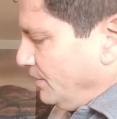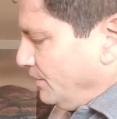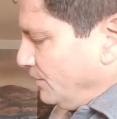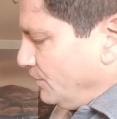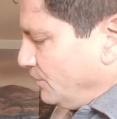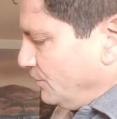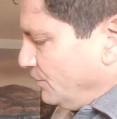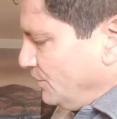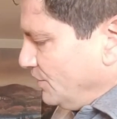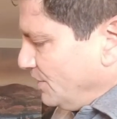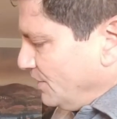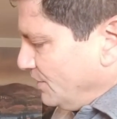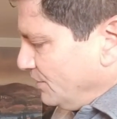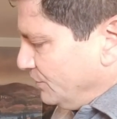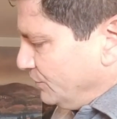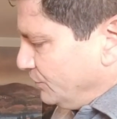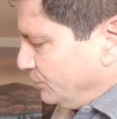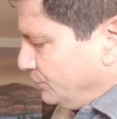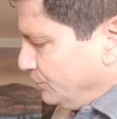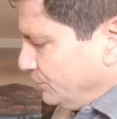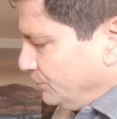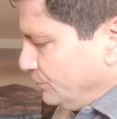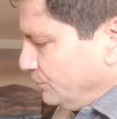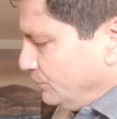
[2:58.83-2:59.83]
You need
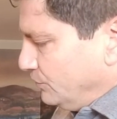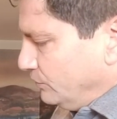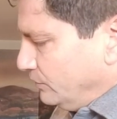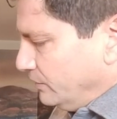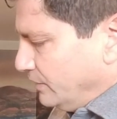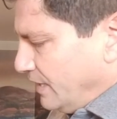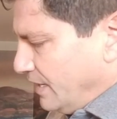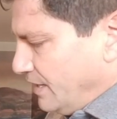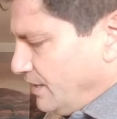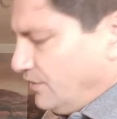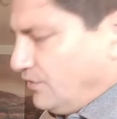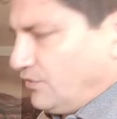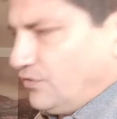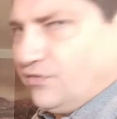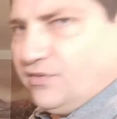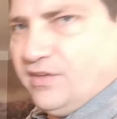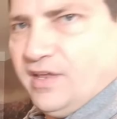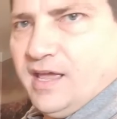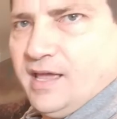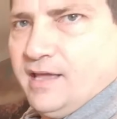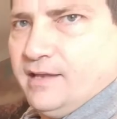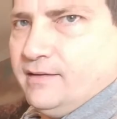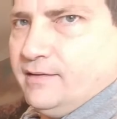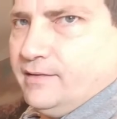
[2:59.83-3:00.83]
to let it
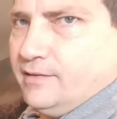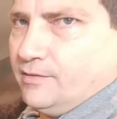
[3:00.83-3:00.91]
set.